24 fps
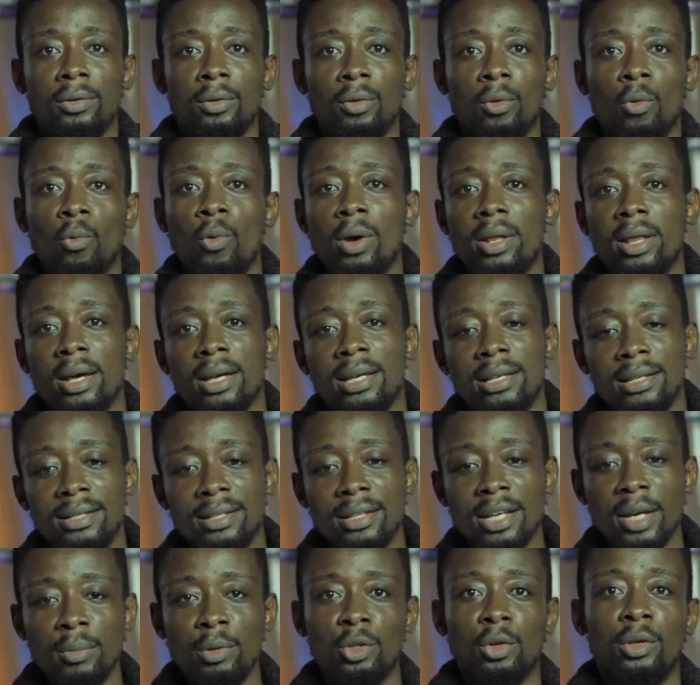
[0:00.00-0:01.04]
Whether his
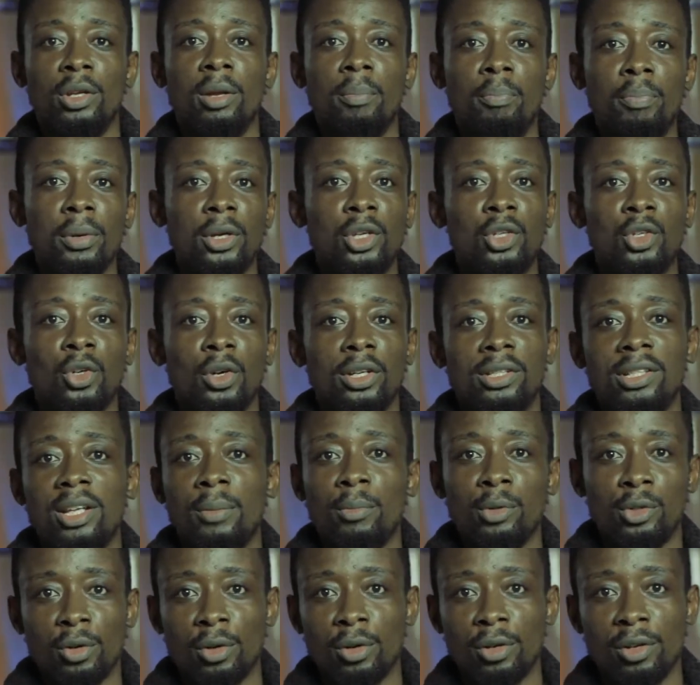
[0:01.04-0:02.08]
name is on the picture, his name
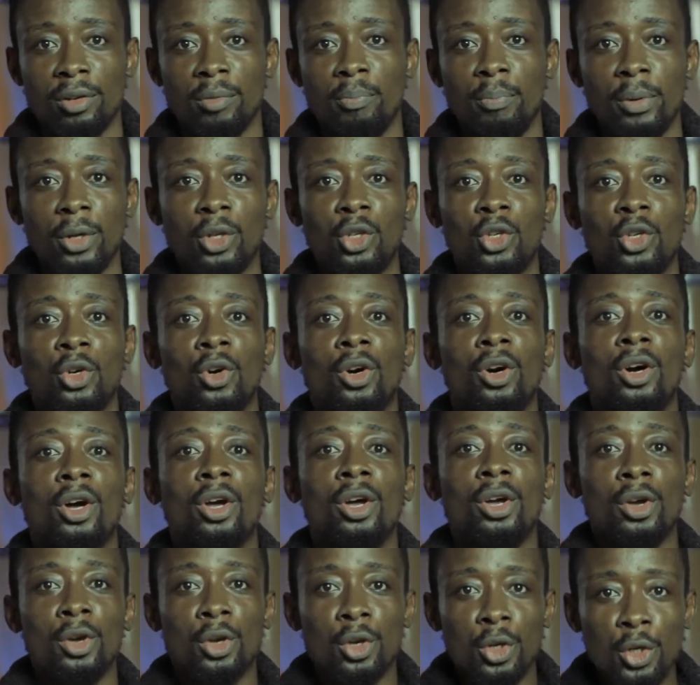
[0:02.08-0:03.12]
is on the picture,
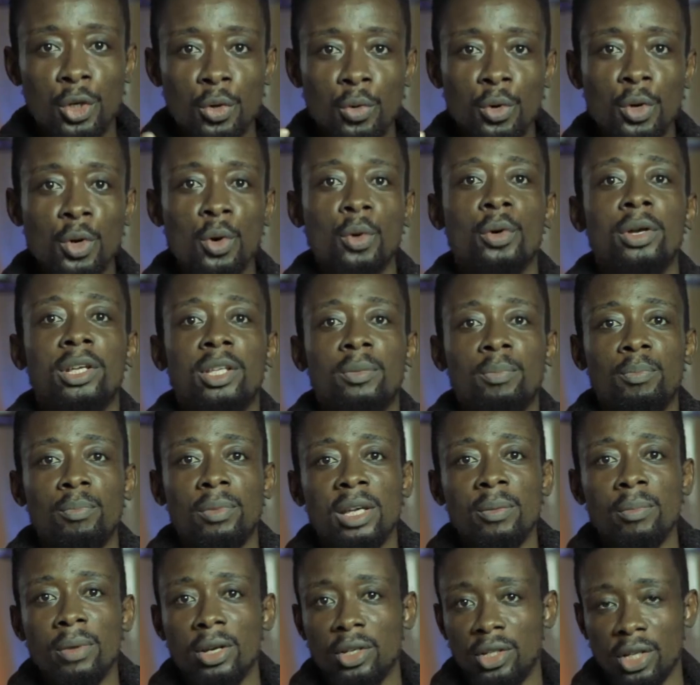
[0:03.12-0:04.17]
you know his
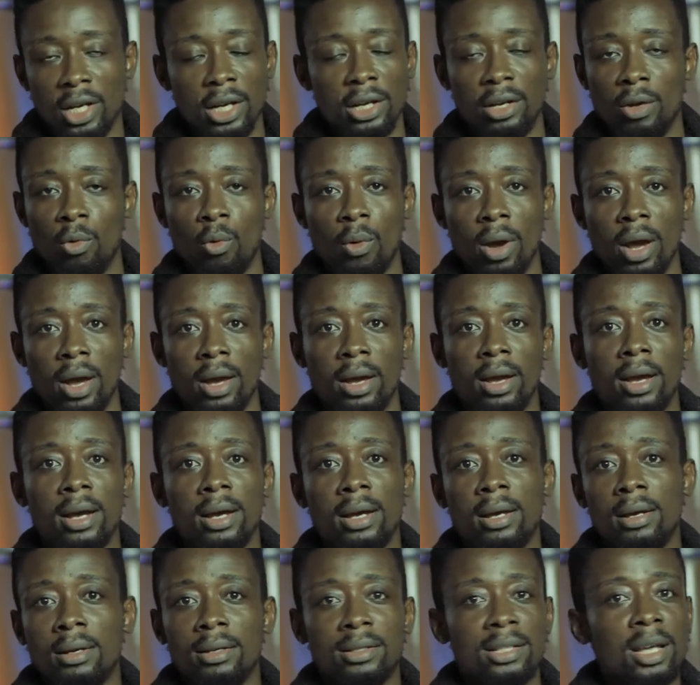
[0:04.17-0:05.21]
image anywhere.
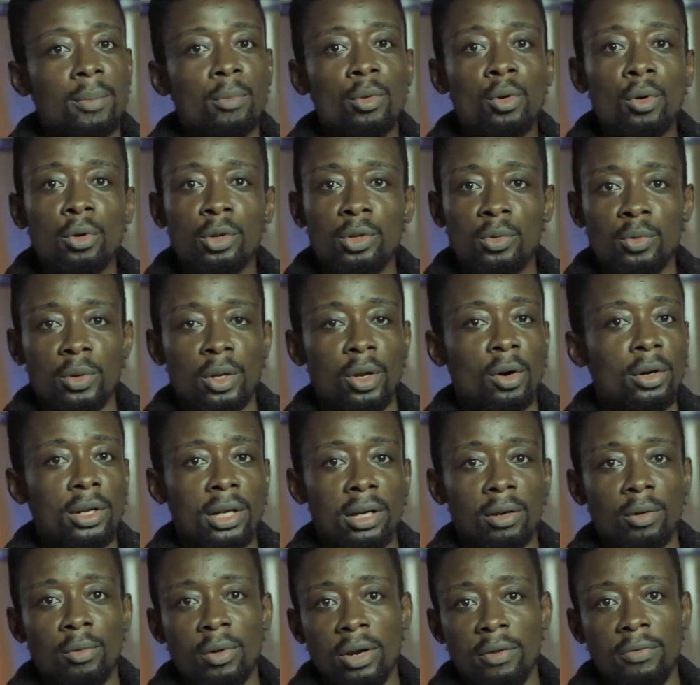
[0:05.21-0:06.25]
Same goes with
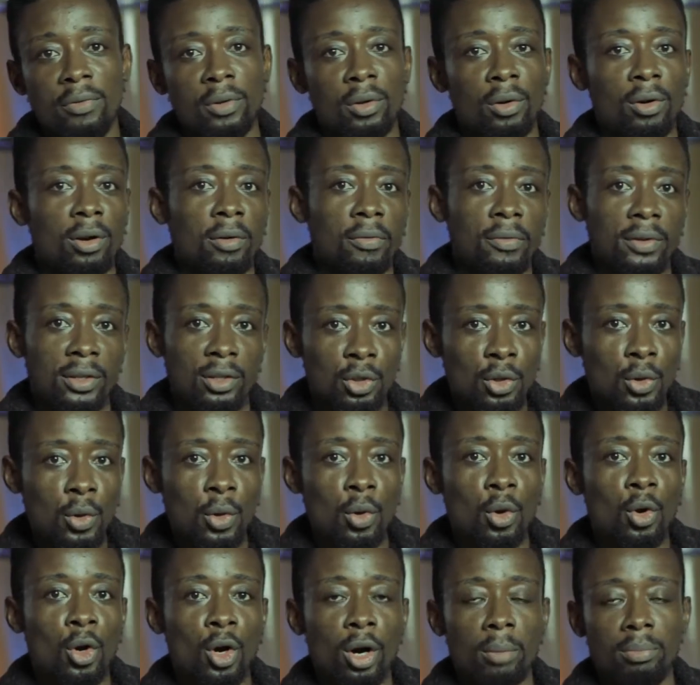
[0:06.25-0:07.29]
other great photographers you
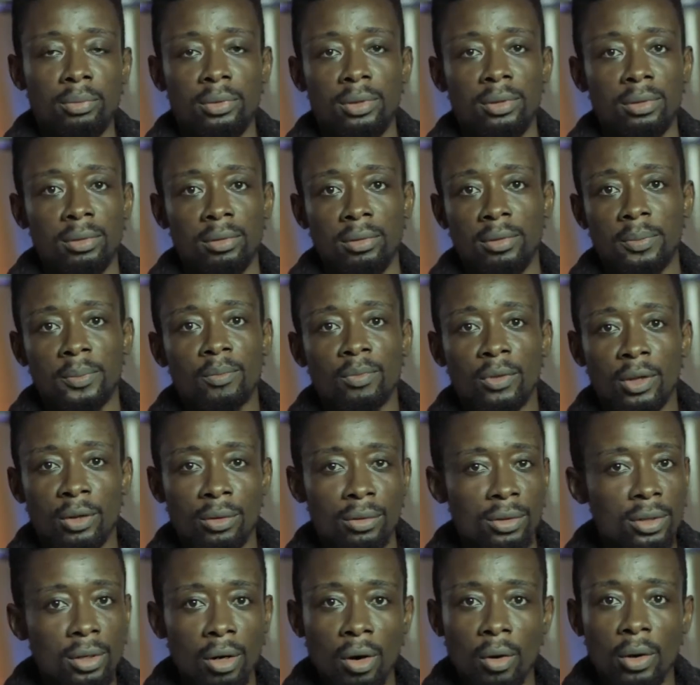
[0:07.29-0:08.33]
look up to.
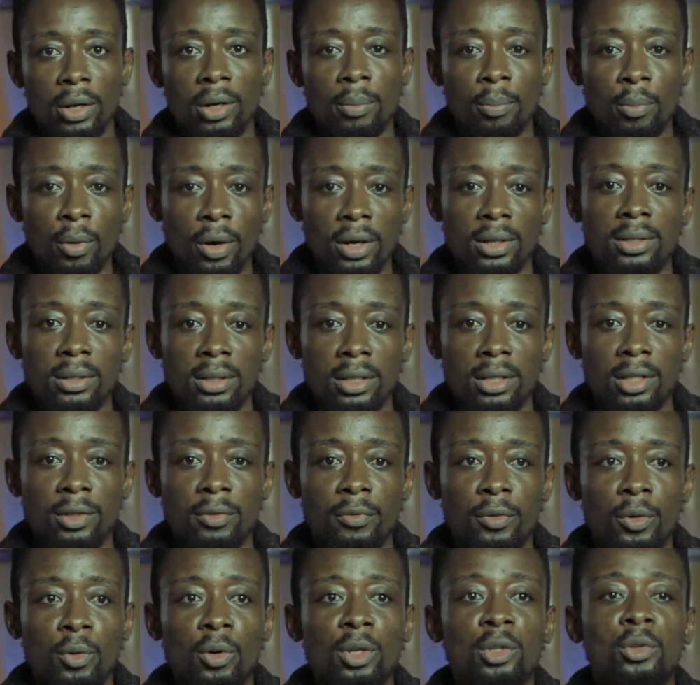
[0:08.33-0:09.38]
So the point is, if
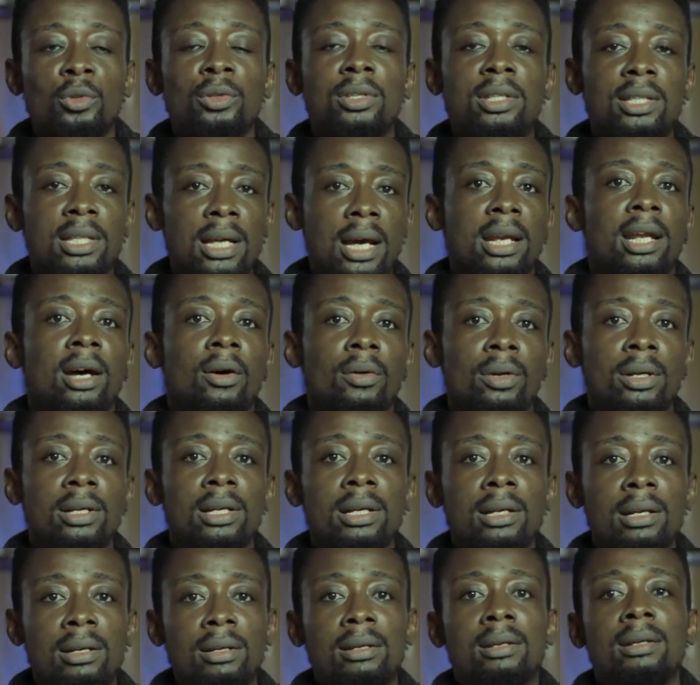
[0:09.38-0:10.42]
you want to stand out
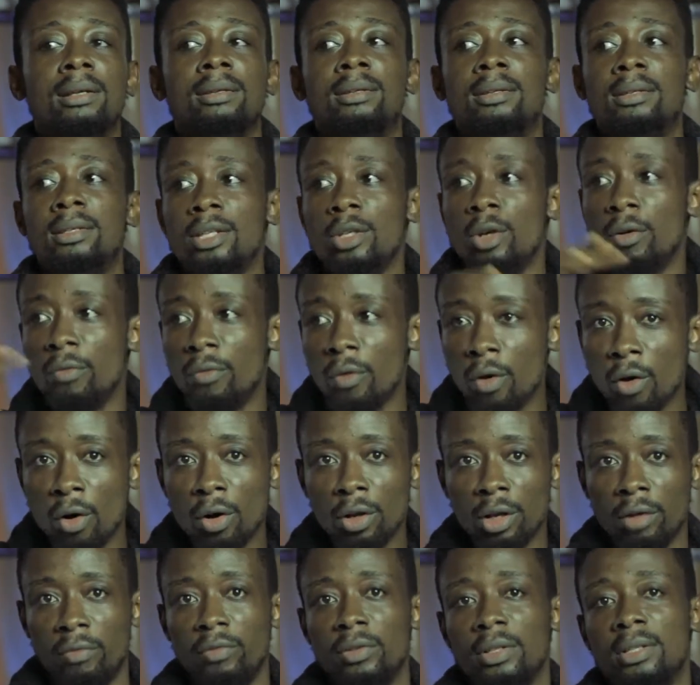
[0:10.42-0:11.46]
in the sea of
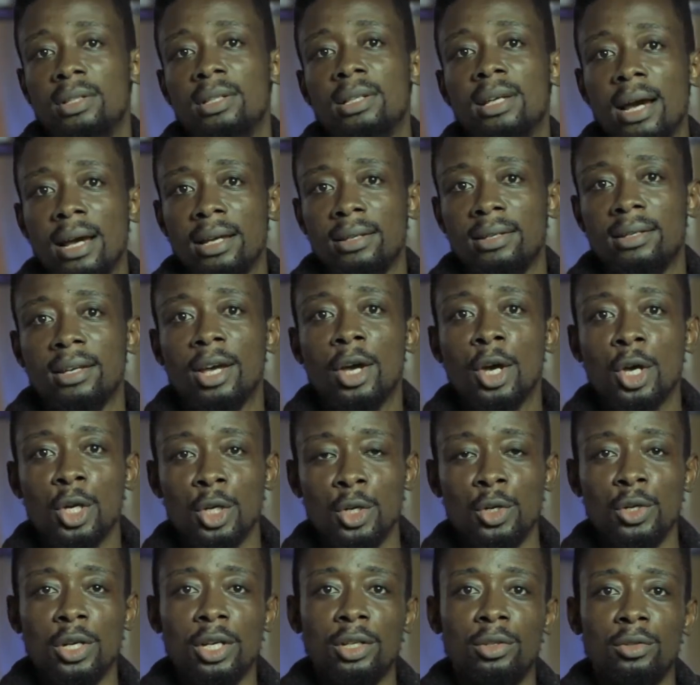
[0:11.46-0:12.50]
all of these guys,
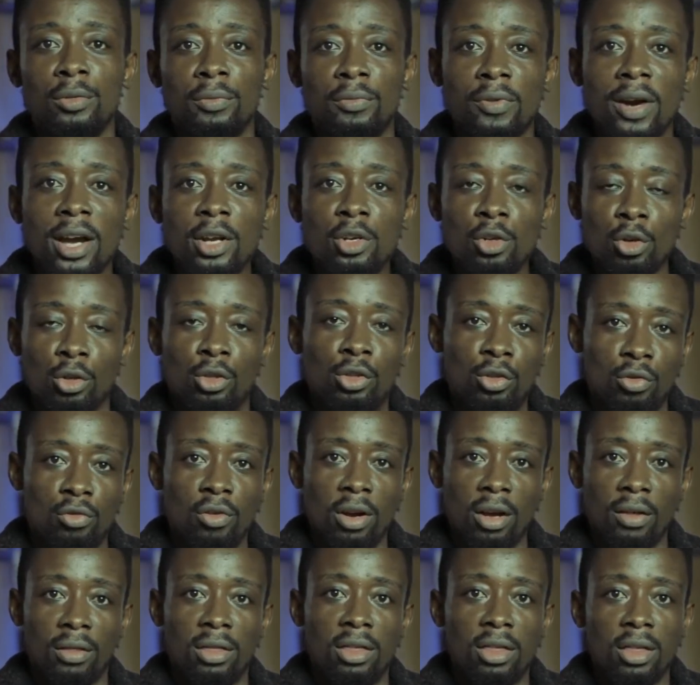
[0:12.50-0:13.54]
you need to find your
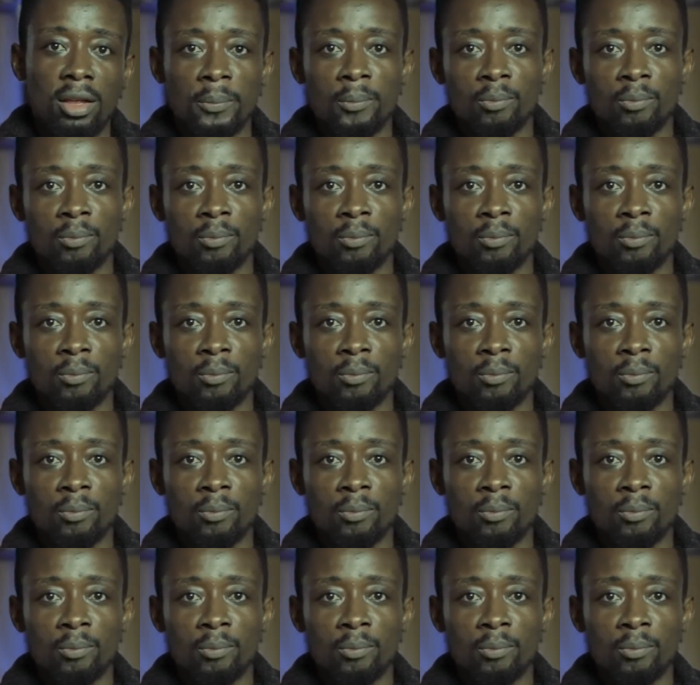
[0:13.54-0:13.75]
strength,